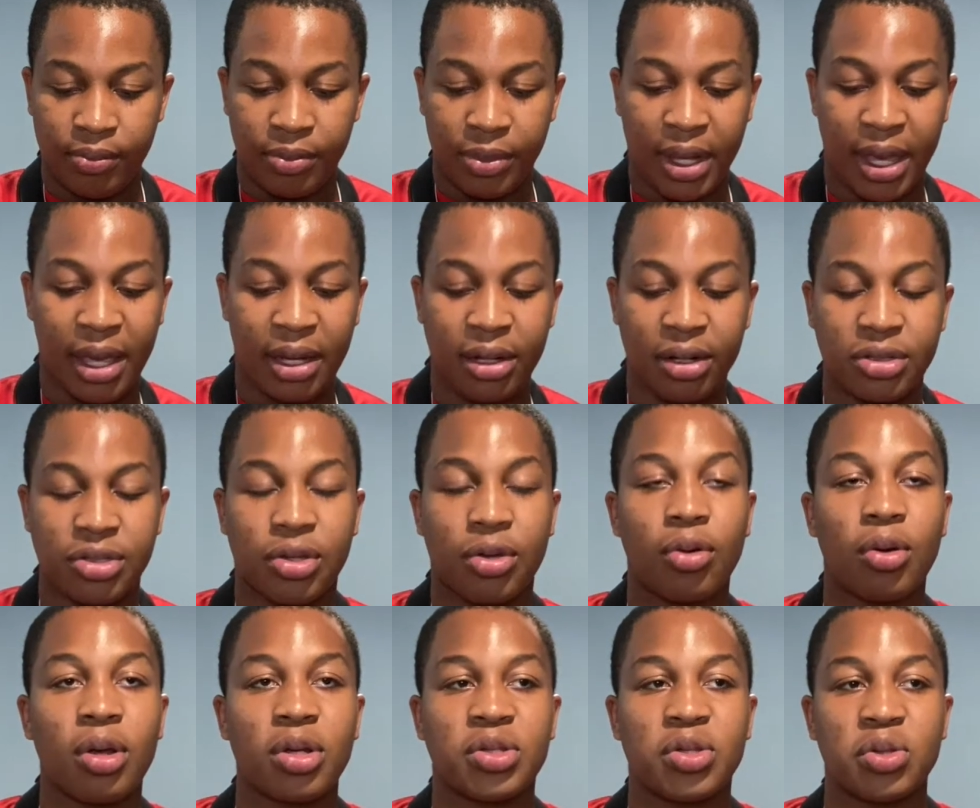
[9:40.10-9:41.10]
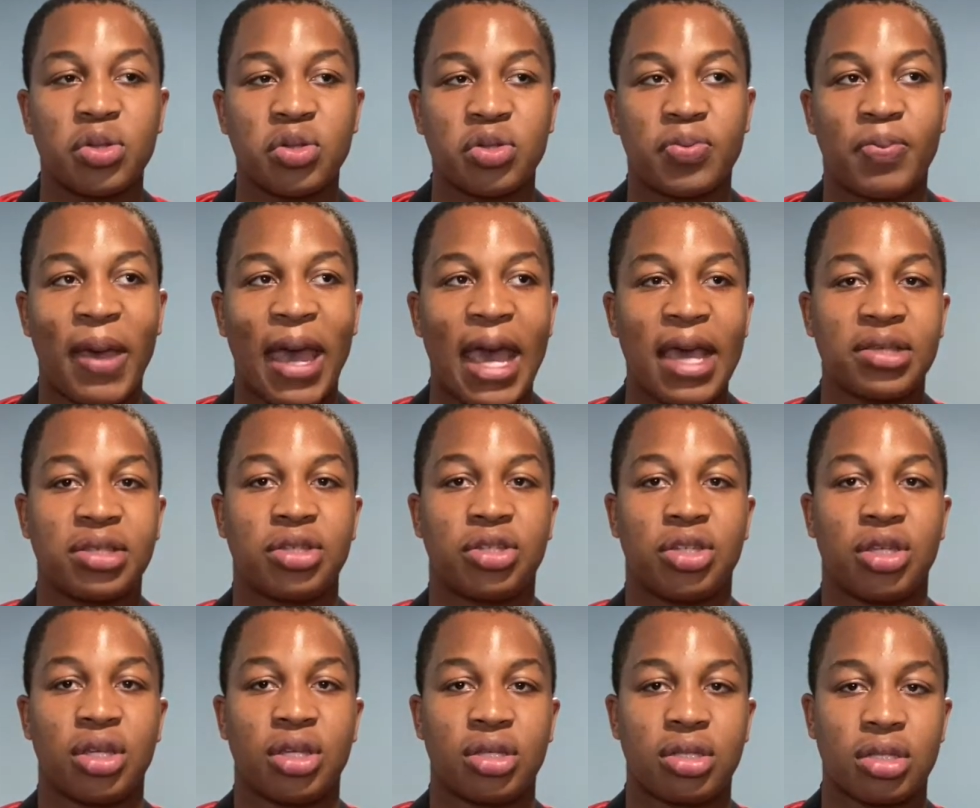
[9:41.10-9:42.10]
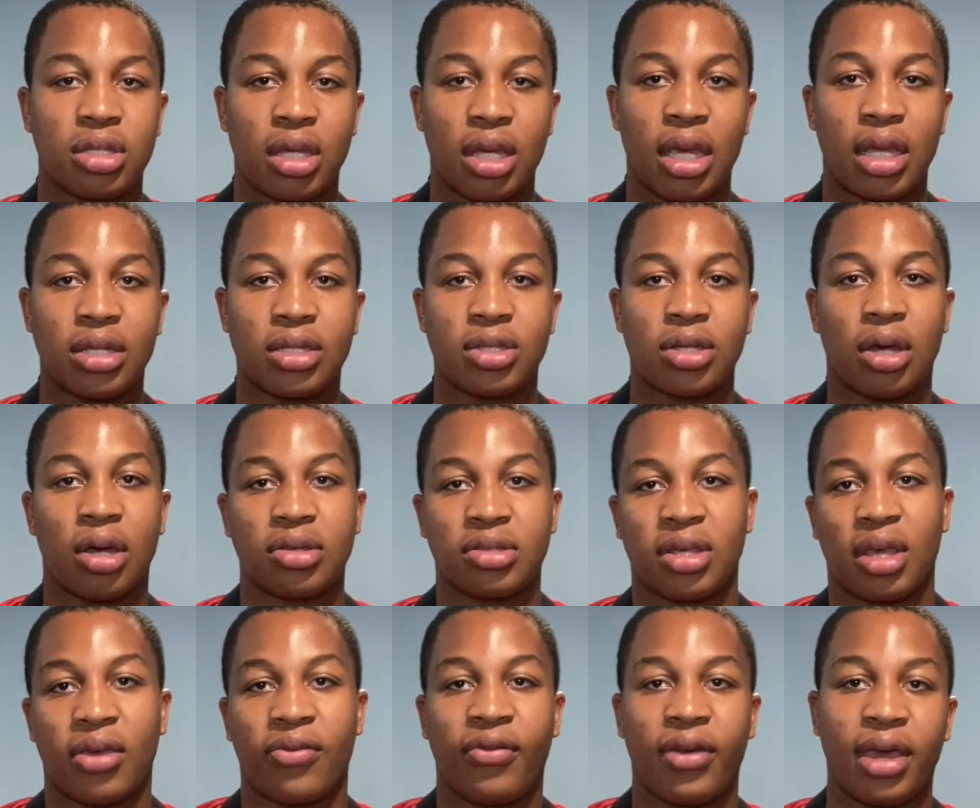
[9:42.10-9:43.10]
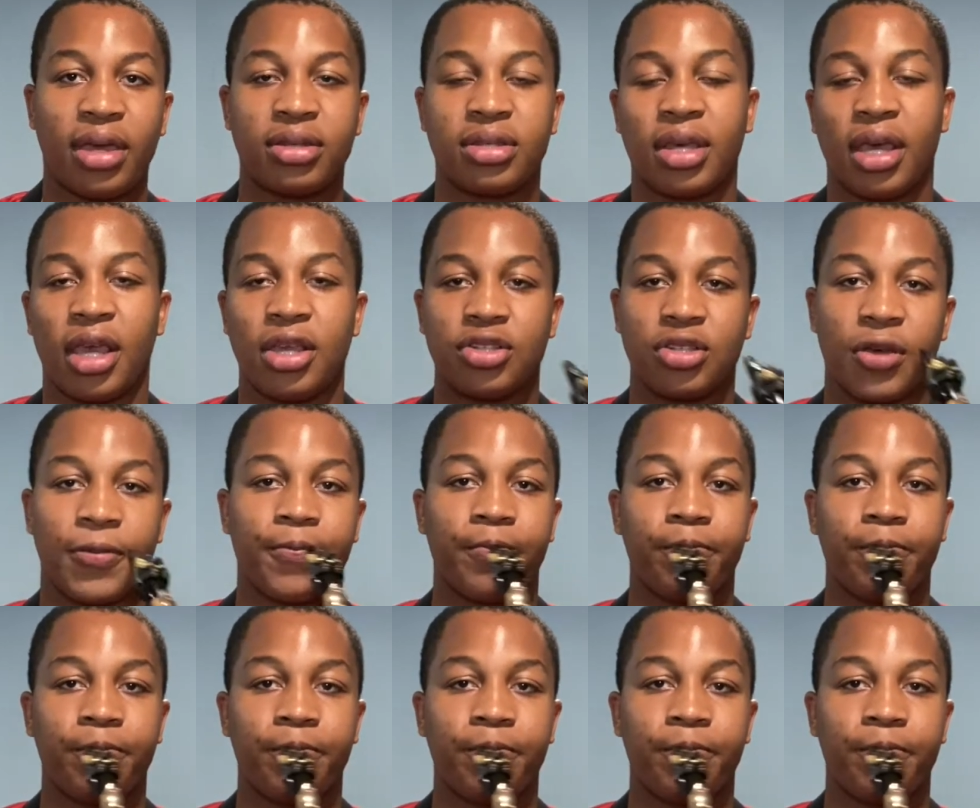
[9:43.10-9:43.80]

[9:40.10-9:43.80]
And there's, of course, there's those passages in songs like Fantasia.